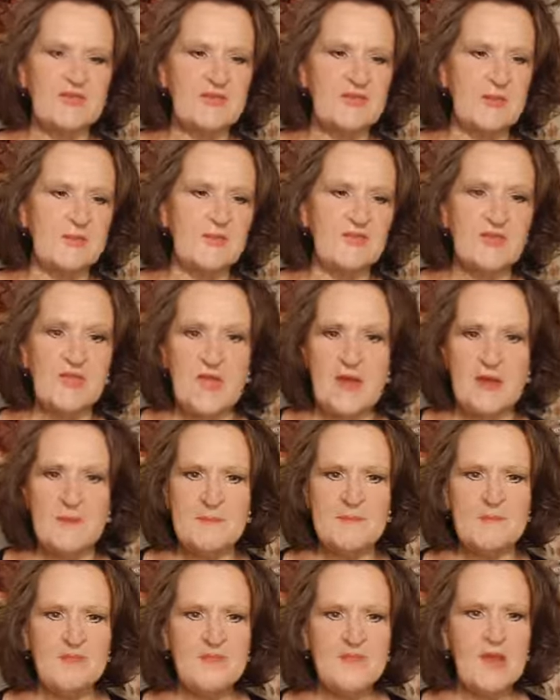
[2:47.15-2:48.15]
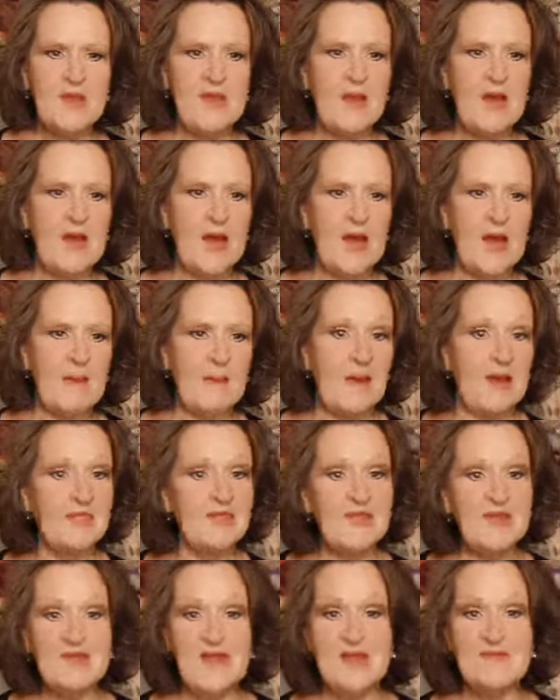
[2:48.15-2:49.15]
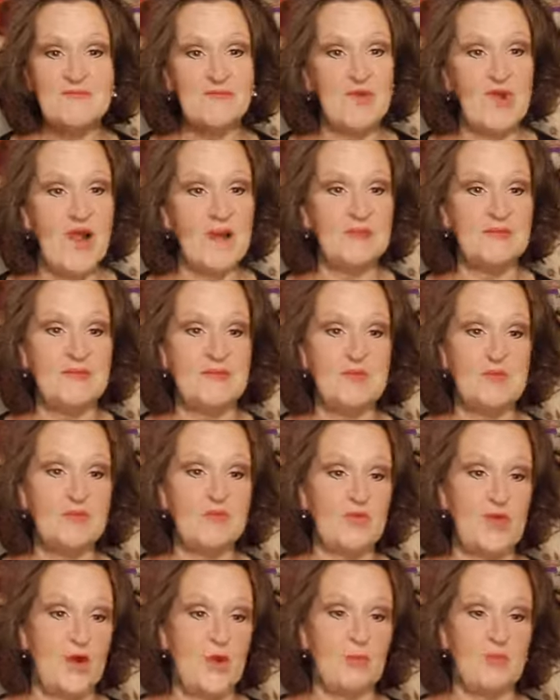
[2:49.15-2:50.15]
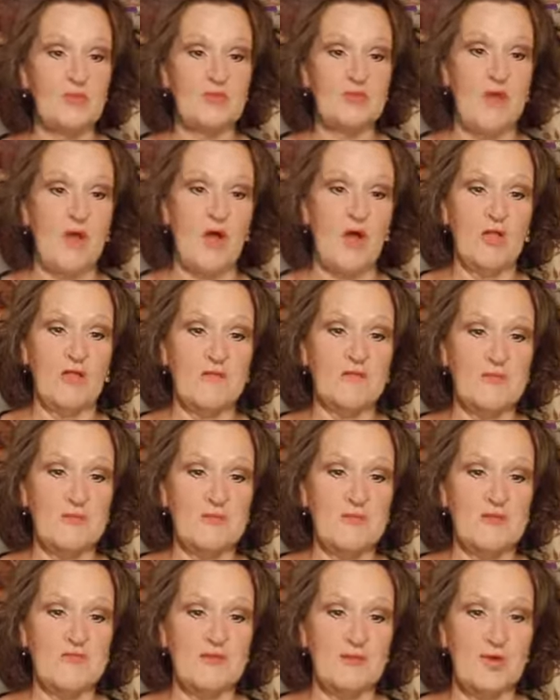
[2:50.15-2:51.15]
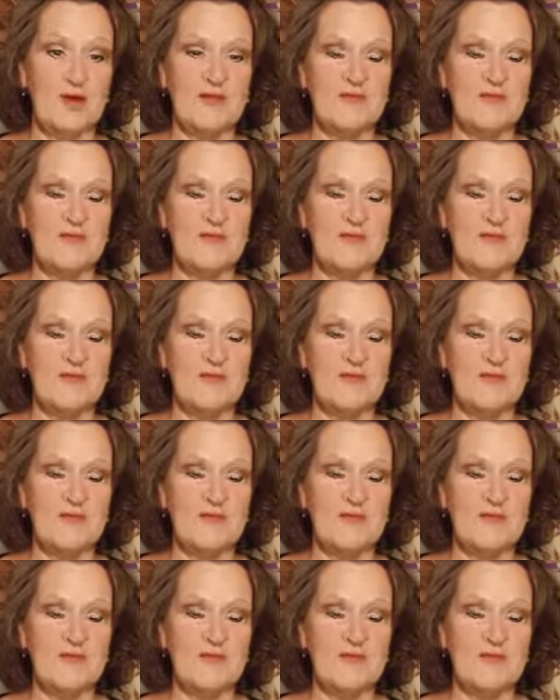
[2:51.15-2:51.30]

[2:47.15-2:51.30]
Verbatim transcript: Some of them, uh, I think I've probably used almost all of them before.